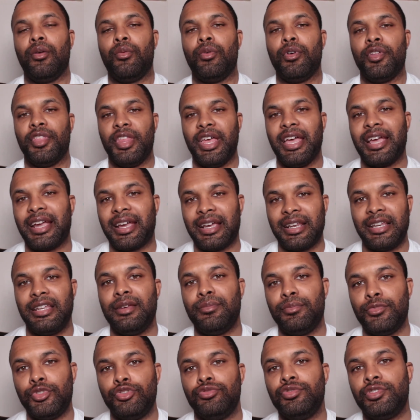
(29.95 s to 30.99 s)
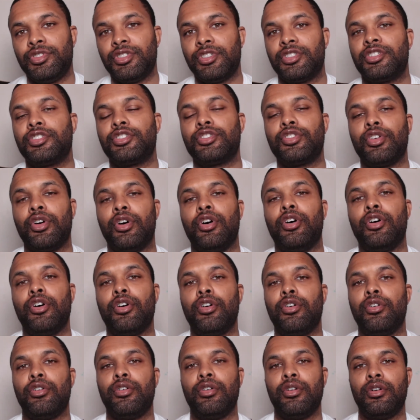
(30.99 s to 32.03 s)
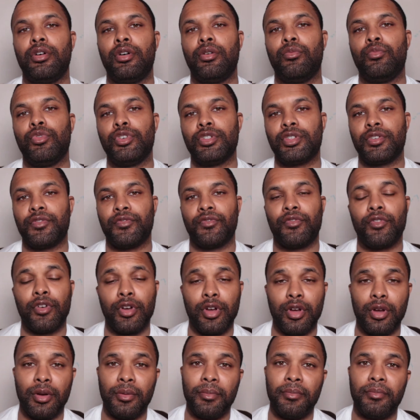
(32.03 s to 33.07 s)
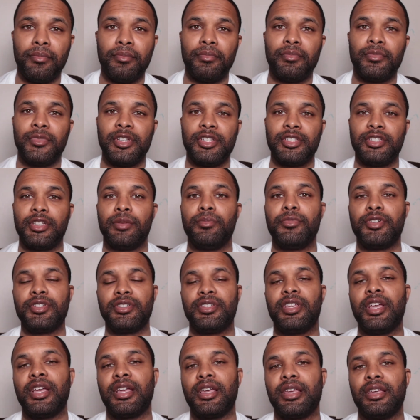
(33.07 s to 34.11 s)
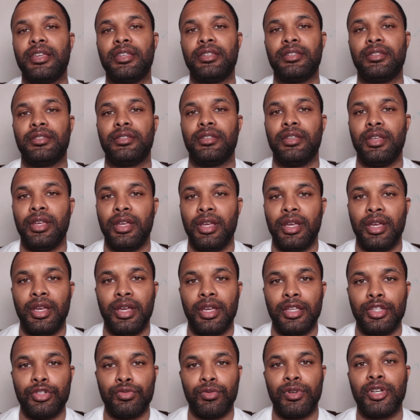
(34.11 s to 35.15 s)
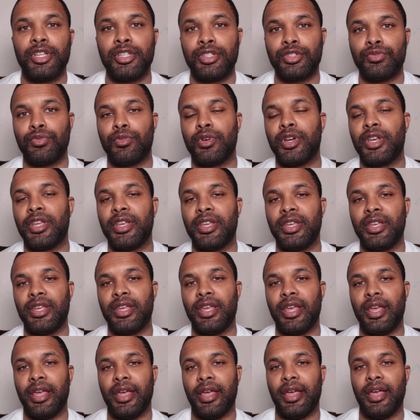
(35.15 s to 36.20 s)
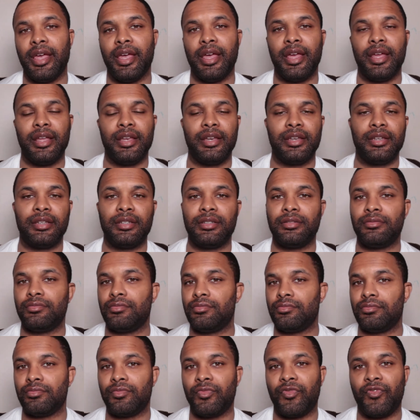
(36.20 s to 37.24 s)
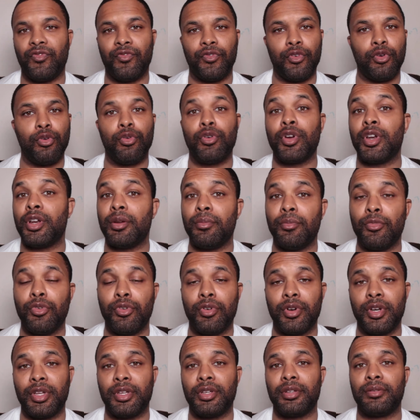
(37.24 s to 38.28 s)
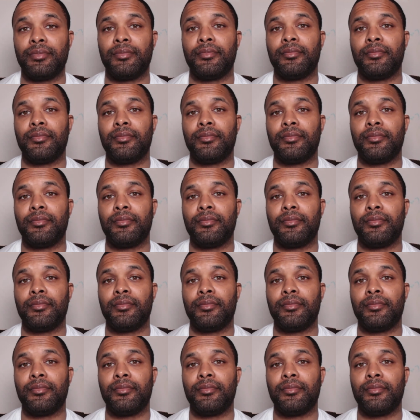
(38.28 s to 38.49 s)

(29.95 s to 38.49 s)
Well, that clip you just saw was from December 2nd, 2020 at 4 in the morning.